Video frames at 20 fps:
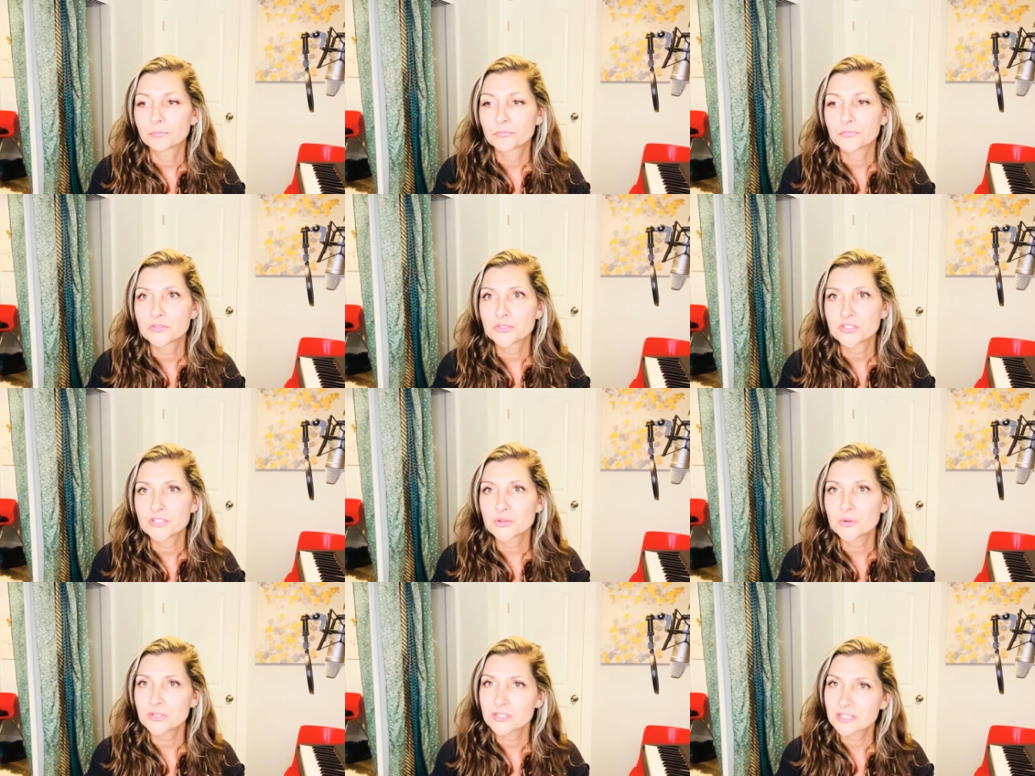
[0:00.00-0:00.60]

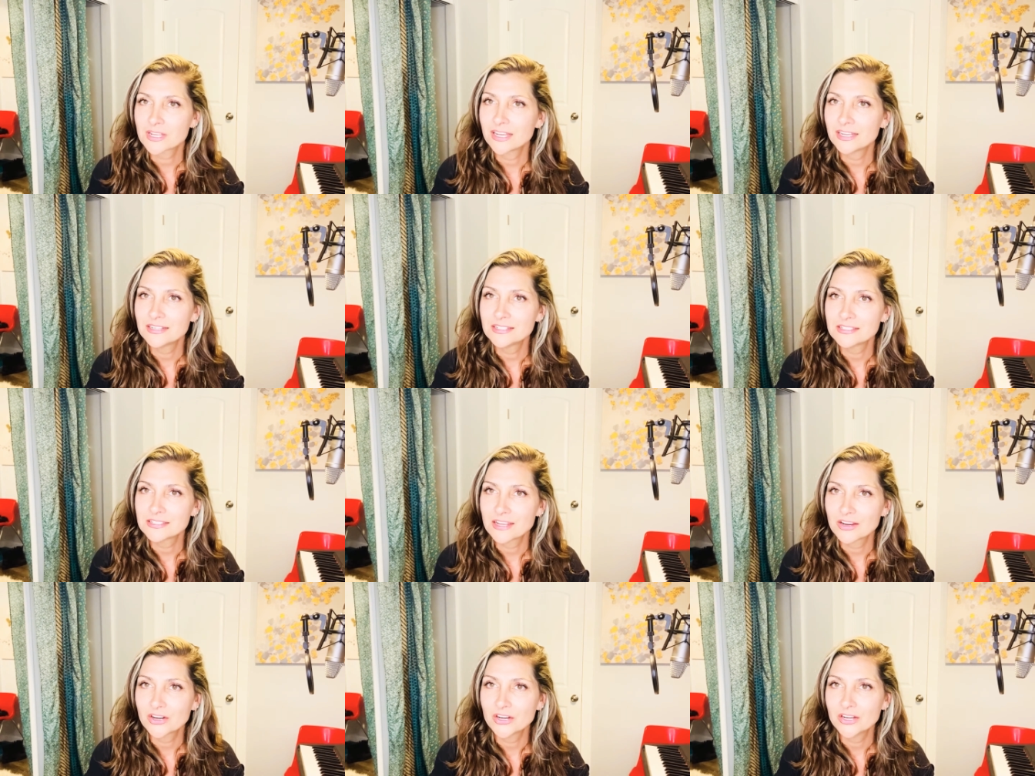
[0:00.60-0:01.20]
So it's kind of
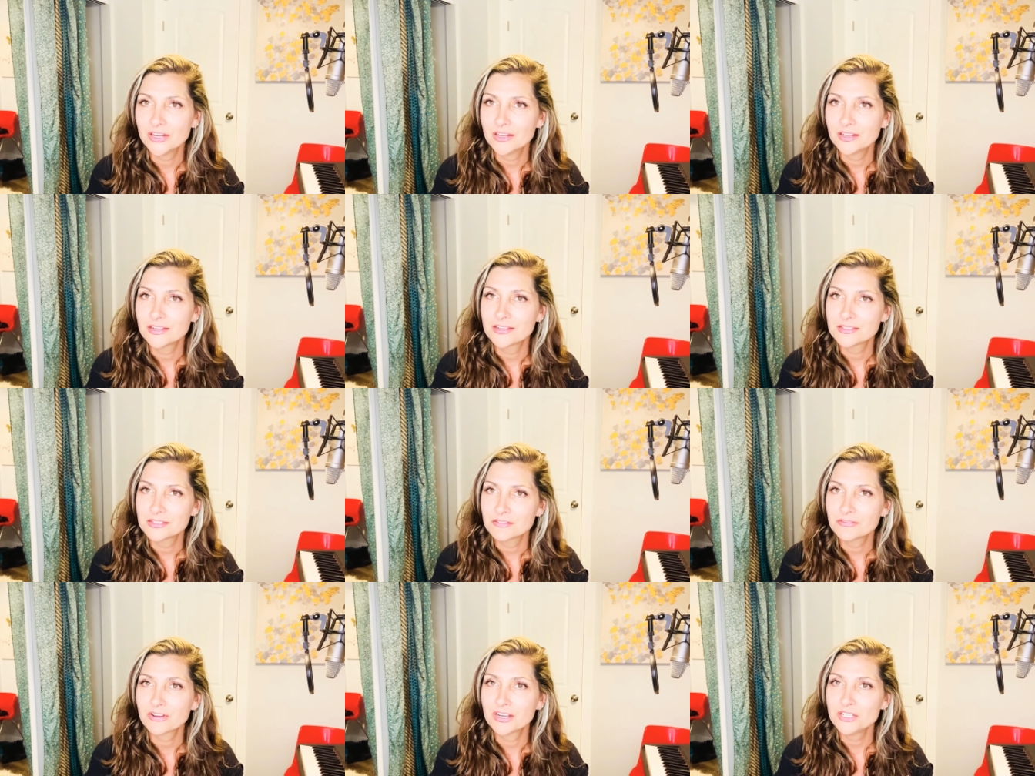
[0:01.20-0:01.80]
scary, because
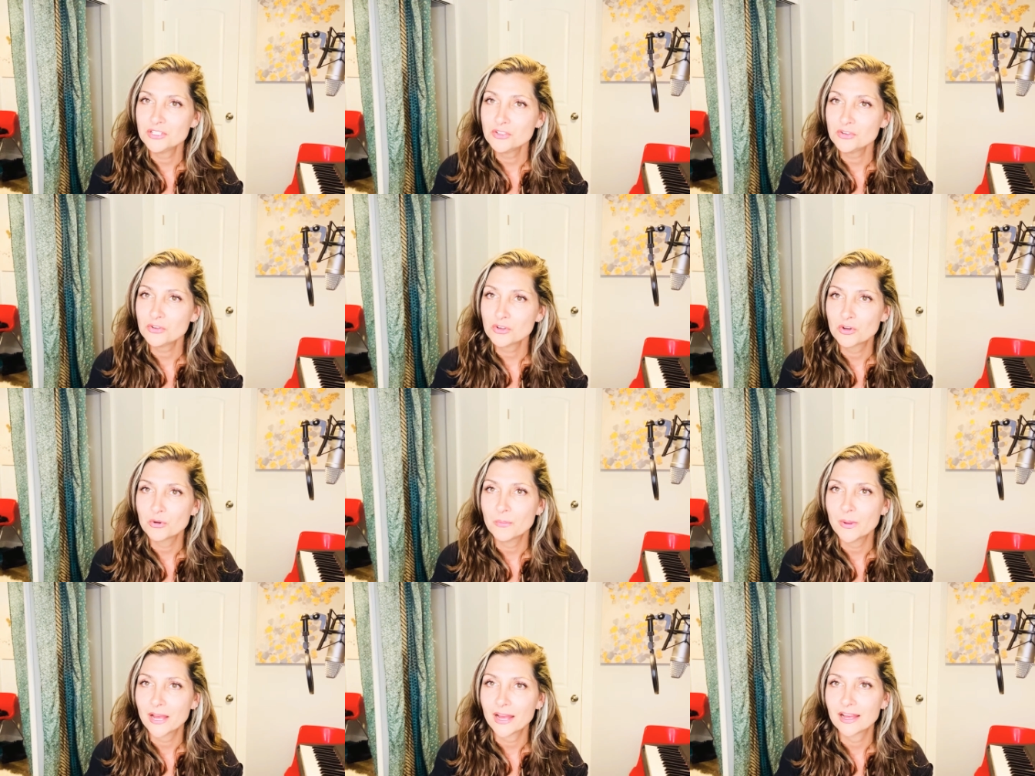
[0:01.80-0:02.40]
if I do
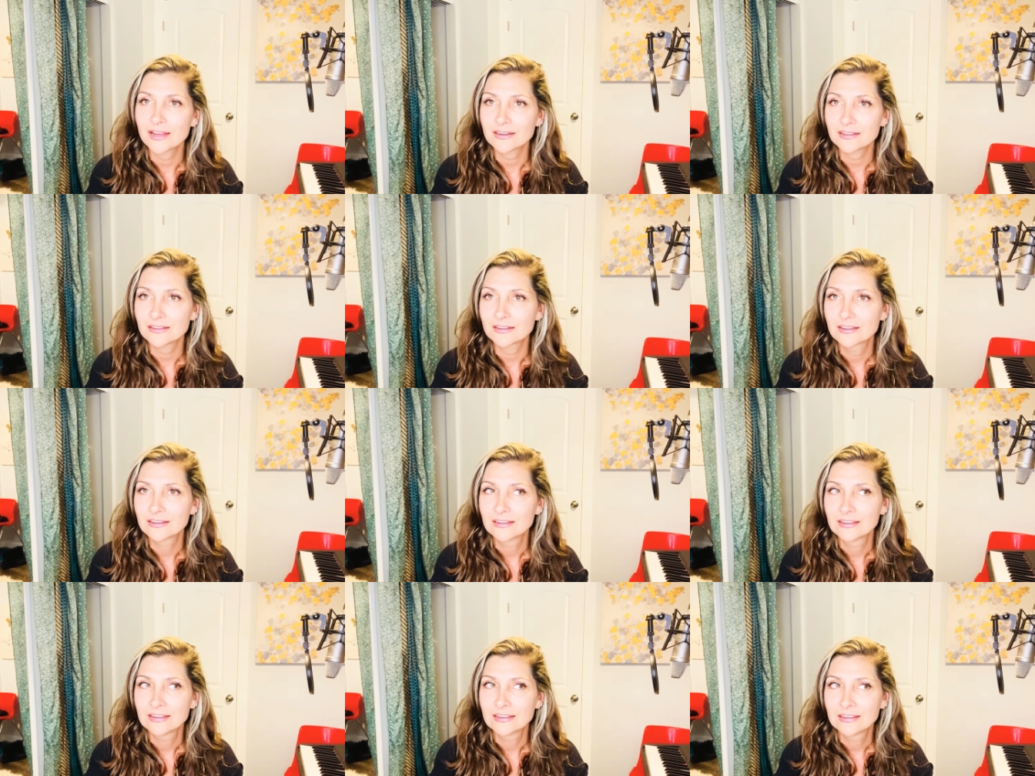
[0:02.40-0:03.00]
go back,
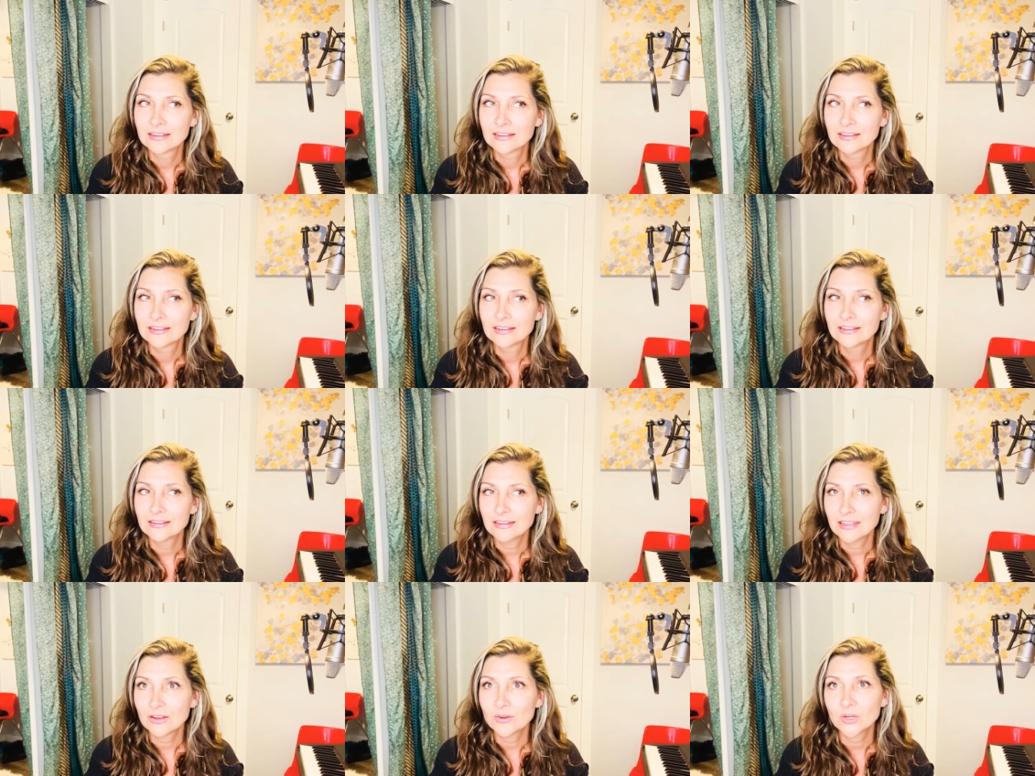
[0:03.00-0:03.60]

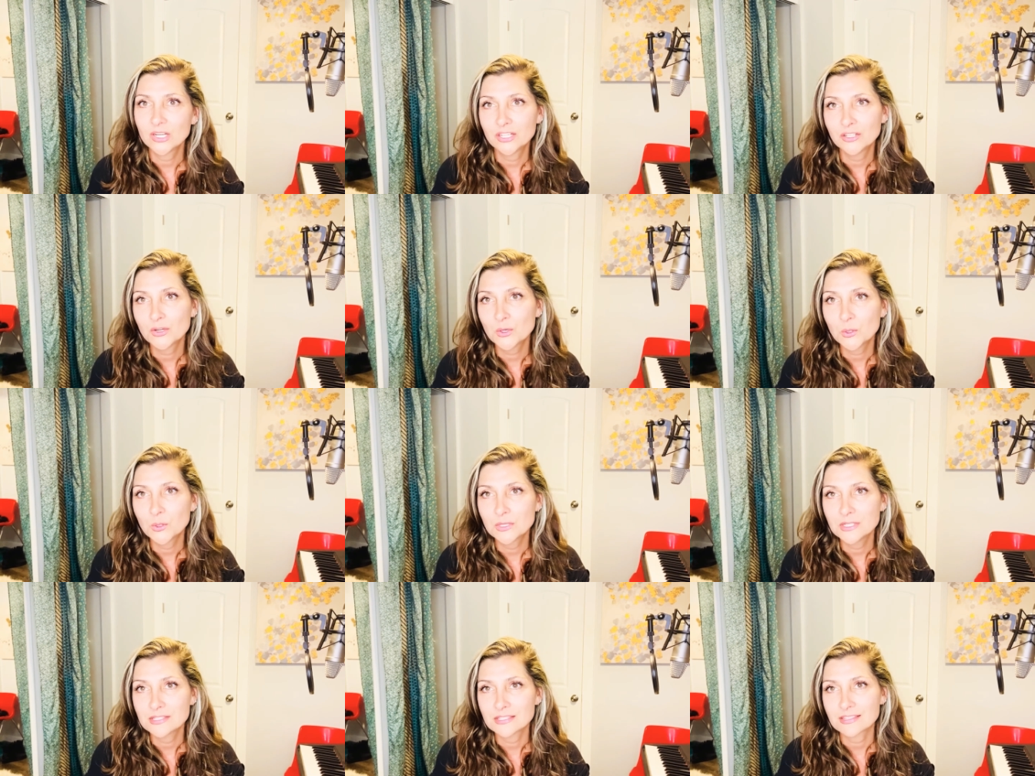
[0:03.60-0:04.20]
now I know
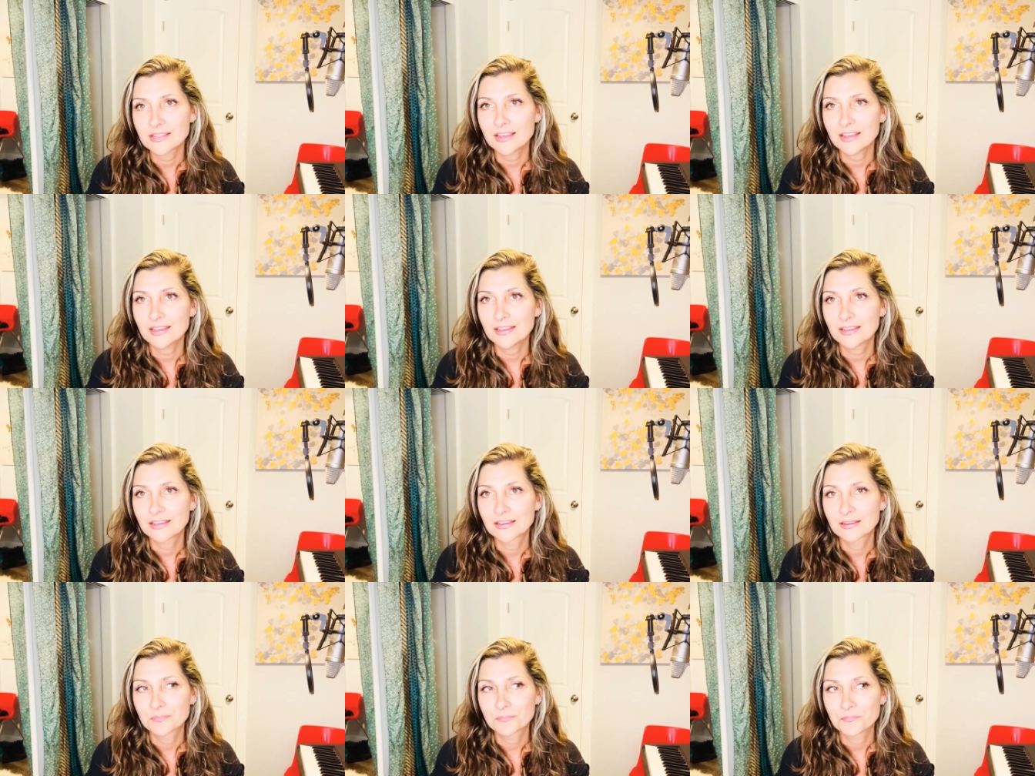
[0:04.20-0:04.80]
it's
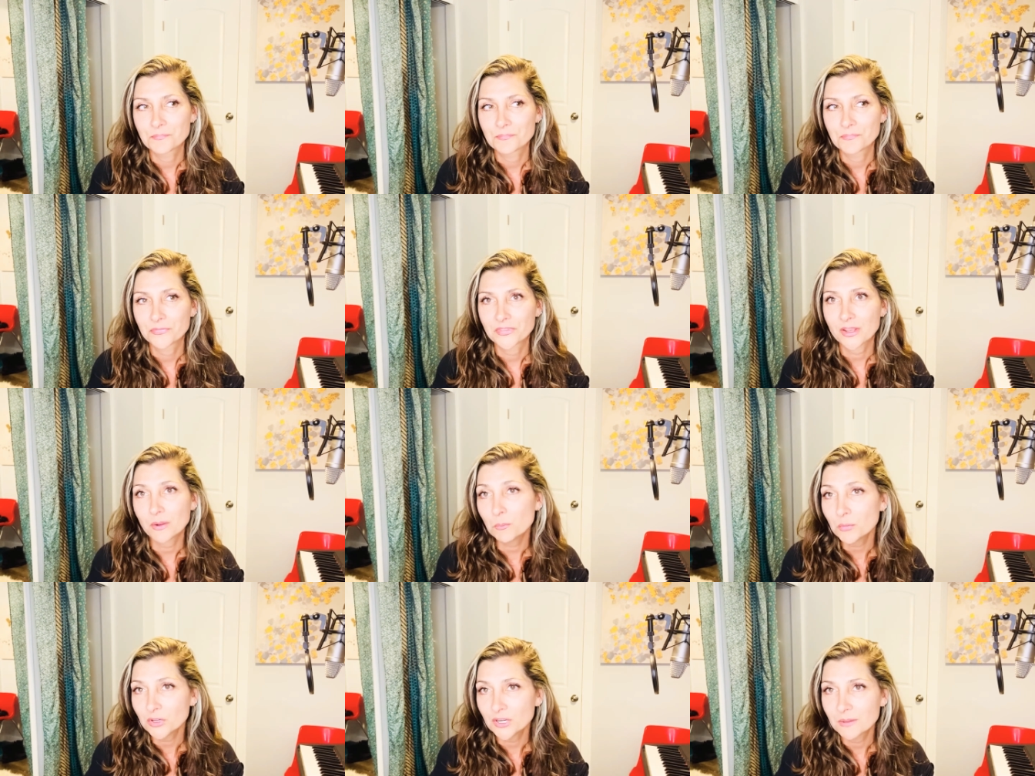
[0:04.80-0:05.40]
like
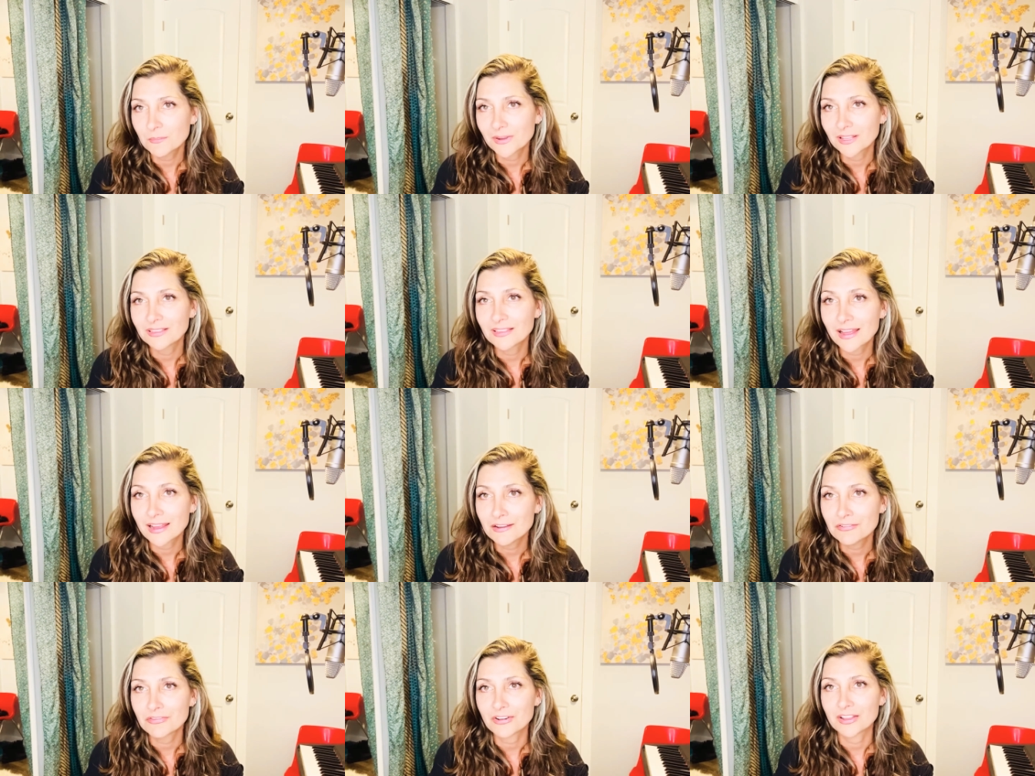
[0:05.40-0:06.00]
I'm putting my
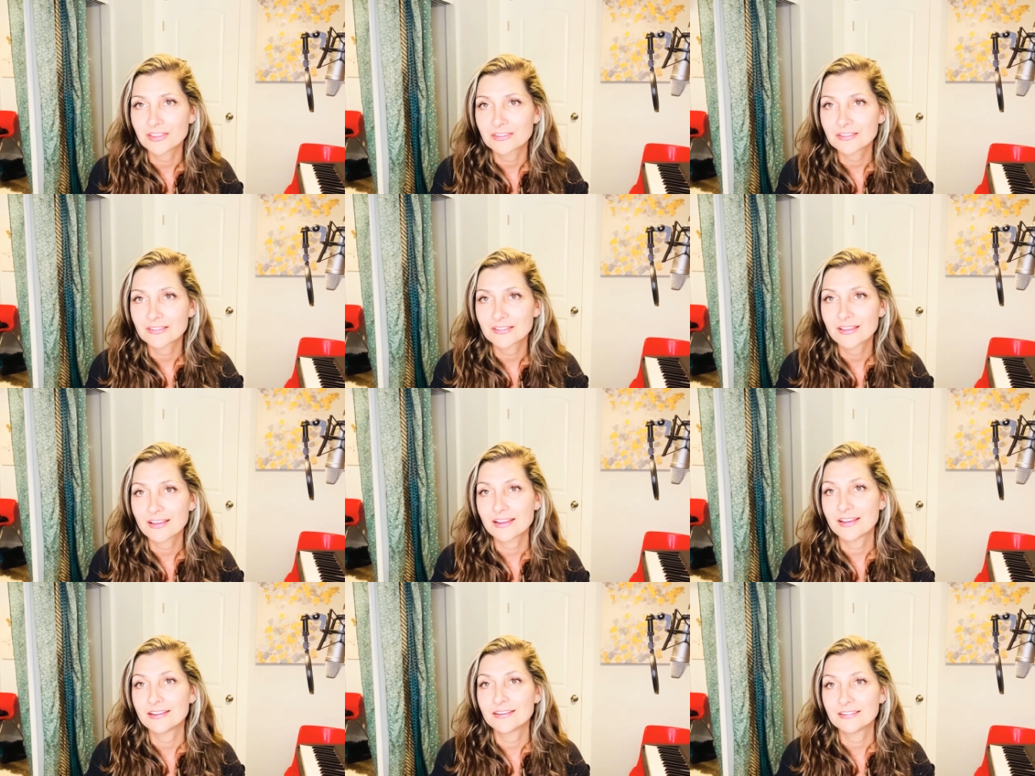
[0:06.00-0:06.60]
life on the
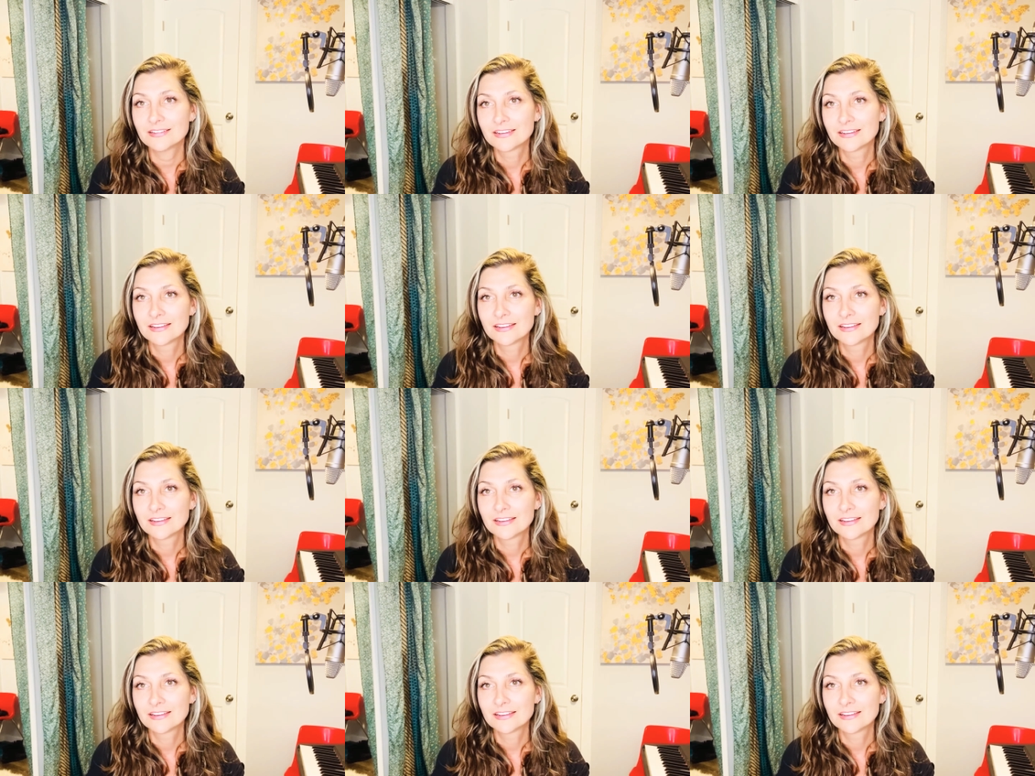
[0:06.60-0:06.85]
line.